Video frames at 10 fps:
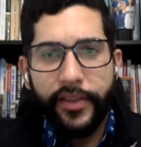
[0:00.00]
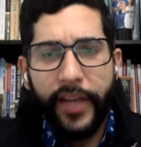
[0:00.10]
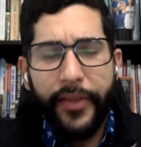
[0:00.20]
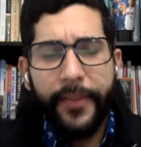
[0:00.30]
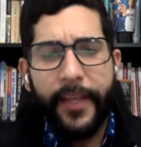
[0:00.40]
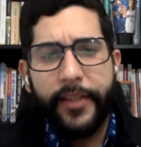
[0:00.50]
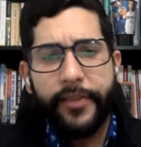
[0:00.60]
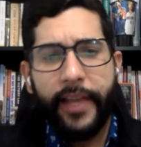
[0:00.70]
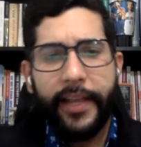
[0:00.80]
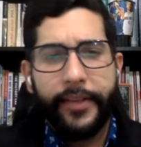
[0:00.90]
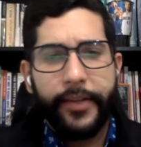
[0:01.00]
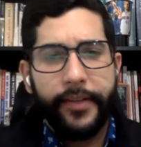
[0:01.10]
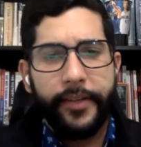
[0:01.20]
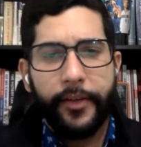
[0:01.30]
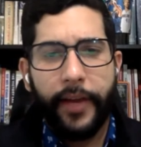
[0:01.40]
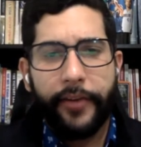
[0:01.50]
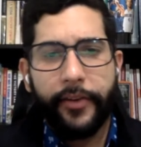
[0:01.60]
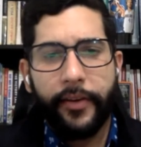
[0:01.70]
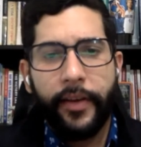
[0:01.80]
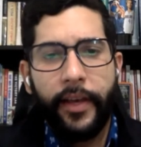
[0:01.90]
Another thing to take into
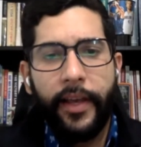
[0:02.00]
consideration